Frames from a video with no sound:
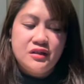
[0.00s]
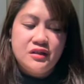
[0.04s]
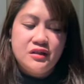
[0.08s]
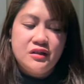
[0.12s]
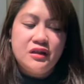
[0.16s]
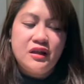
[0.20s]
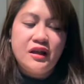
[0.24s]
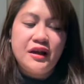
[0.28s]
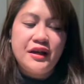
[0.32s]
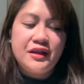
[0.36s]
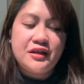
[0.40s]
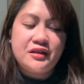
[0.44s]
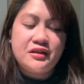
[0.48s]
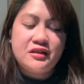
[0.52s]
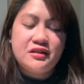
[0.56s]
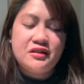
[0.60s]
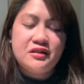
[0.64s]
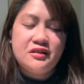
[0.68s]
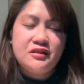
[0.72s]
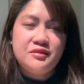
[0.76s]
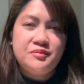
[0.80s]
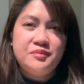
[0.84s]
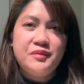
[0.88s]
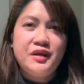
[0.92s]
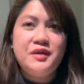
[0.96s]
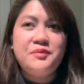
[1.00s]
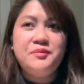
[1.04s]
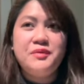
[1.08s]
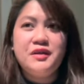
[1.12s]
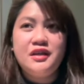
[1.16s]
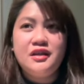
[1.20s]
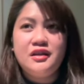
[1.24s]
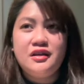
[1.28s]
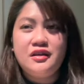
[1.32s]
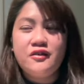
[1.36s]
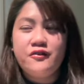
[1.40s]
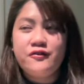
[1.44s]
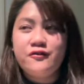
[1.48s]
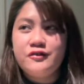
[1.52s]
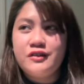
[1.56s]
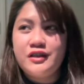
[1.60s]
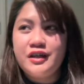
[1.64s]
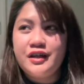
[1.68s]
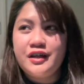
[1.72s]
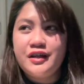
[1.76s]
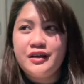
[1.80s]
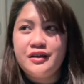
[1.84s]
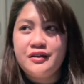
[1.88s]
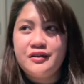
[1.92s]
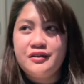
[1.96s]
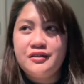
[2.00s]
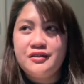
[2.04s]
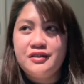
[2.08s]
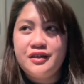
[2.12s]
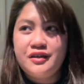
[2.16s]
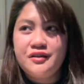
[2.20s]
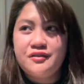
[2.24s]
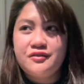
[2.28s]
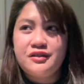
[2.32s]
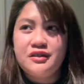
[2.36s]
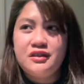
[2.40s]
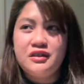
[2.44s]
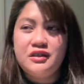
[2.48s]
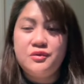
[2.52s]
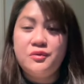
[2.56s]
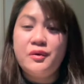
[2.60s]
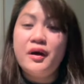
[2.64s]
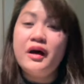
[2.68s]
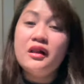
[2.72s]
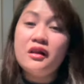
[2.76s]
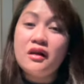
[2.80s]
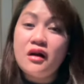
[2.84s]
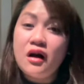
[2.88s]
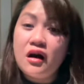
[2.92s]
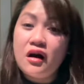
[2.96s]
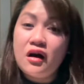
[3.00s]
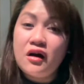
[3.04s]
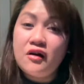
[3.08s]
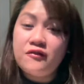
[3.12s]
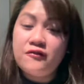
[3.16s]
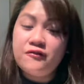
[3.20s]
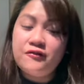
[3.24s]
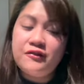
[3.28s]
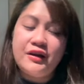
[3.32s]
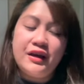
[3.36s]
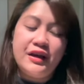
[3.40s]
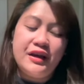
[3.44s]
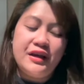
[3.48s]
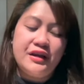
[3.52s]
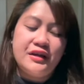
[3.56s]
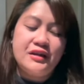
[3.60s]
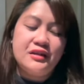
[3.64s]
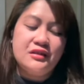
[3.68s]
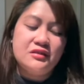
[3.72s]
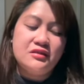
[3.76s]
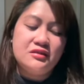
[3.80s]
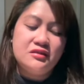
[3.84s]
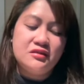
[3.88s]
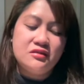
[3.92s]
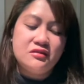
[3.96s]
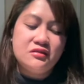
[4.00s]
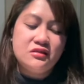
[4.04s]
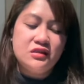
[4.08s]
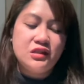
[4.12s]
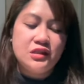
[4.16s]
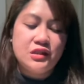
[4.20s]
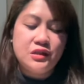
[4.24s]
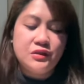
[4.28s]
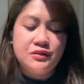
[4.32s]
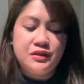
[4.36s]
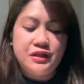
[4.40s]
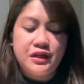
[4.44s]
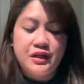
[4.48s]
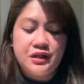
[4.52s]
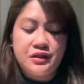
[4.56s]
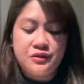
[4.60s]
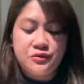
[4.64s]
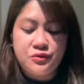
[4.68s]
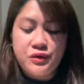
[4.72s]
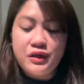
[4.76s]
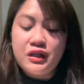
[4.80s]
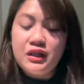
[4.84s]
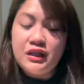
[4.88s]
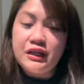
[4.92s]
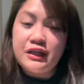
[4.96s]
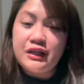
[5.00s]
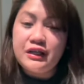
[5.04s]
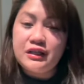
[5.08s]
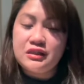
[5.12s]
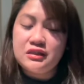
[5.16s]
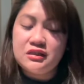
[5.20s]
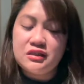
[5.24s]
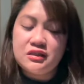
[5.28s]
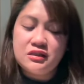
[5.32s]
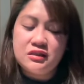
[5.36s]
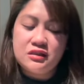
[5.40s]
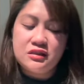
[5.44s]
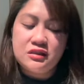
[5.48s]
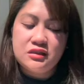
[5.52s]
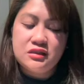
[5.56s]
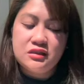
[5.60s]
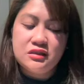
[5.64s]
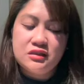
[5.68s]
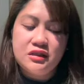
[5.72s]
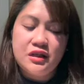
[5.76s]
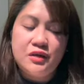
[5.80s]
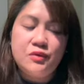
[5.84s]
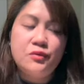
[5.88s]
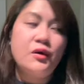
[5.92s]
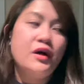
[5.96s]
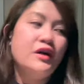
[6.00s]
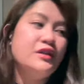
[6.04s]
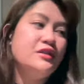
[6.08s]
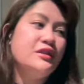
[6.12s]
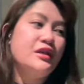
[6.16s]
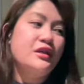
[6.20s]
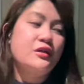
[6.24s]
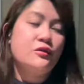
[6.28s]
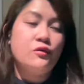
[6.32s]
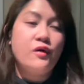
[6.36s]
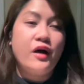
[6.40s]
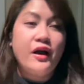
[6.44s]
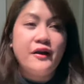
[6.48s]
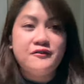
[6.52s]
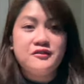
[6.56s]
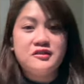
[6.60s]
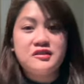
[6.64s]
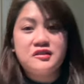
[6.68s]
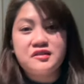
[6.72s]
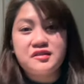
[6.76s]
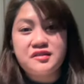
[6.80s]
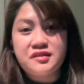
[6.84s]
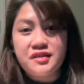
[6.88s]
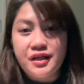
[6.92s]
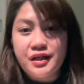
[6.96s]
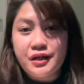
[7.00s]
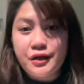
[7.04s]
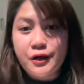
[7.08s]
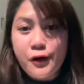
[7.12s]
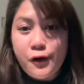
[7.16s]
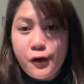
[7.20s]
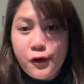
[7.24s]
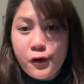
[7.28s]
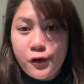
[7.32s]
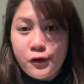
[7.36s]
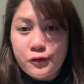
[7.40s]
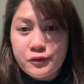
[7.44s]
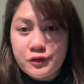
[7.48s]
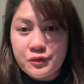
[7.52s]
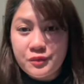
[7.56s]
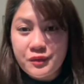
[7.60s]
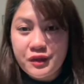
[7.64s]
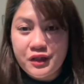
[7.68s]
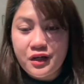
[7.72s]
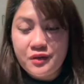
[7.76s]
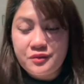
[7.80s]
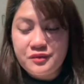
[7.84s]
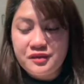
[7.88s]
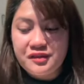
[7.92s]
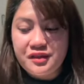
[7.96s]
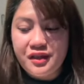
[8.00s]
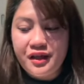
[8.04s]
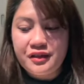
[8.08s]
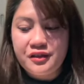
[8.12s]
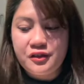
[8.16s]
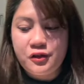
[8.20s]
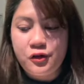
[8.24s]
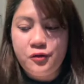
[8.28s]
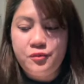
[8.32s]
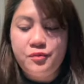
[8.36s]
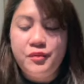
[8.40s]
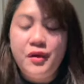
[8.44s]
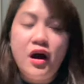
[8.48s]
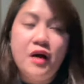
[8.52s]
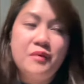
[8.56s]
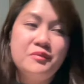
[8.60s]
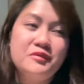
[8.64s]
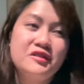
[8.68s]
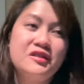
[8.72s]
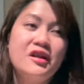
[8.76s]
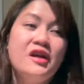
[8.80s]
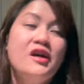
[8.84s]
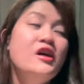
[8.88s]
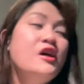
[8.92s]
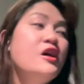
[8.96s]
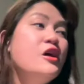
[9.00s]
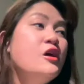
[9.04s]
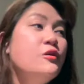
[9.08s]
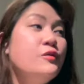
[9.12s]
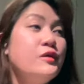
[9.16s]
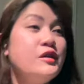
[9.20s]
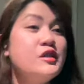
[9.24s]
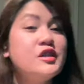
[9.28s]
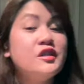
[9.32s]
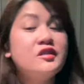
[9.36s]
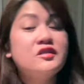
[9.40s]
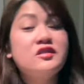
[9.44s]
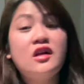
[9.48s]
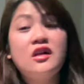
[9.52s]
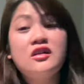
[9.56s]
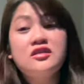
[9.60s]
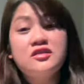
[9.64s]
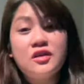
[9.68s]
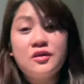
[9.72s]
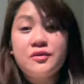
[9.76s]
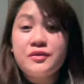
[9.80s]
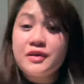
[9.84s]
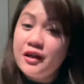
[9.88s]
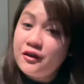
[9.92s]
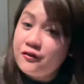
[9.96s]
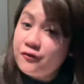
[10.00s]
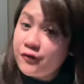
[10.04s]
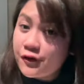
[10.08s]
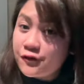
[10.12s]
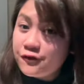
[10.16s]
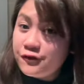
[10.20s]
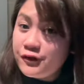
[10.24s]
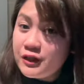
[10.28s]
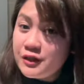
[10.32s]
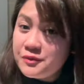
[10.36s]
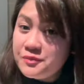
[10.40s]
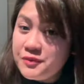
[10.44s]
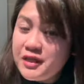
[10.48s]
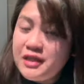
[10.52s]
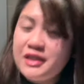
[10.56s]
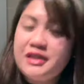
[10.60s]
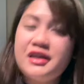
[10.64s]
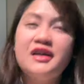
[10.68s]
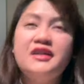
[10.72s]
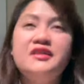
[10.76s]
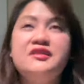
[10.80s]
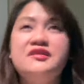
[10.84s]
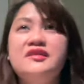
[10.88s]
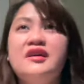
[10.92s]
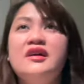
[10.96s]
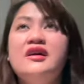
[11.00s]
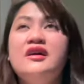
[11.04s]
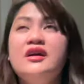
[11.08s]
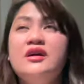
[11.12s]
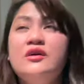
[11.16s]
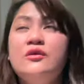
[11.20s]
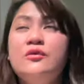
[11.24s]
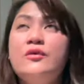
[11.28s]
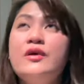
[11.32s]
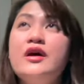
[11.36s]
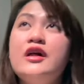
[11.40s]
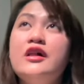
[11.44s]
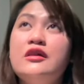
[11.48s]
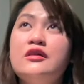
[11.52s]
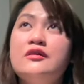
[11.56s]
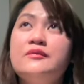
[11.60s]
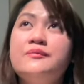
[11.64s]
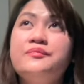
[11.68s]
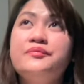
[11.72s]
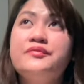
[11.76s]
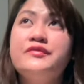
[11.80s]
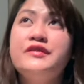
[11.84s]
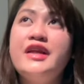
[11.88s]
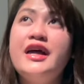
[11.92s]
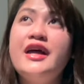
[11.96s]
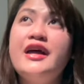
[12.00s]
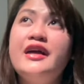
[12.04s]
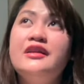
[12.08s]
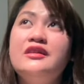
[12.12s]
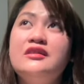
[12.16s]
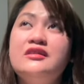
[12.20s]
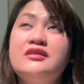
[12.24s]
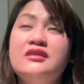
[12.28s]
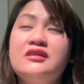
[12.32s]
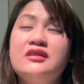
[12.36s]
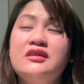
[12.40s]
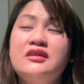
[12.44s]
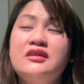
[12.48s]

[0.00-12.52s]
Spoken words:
like maybe if they're really well off and they're willing, they want their wives to stay home to become stay-at-home moms, which is also okay for Filipinas. Well, then